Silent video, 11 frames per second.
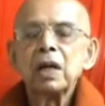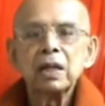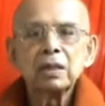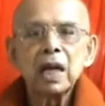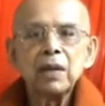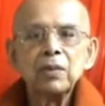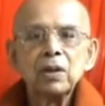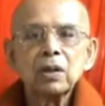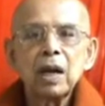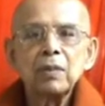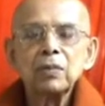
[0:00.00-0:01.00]
A time
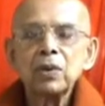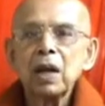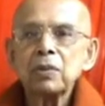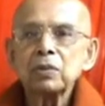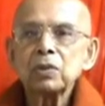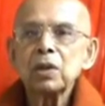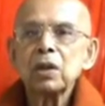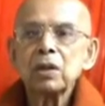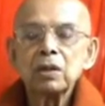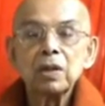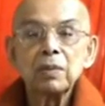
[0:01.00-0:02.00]
come you have
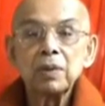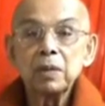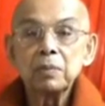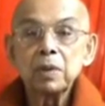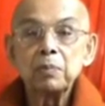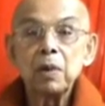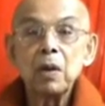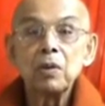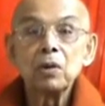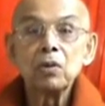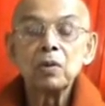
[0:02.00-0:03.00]
developed a
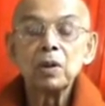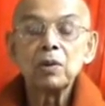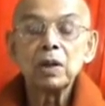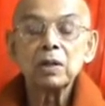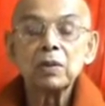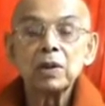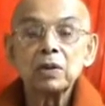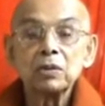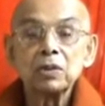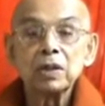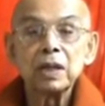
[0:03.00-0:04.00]
power over whatever
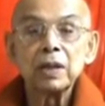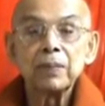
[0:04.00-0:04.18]
you say.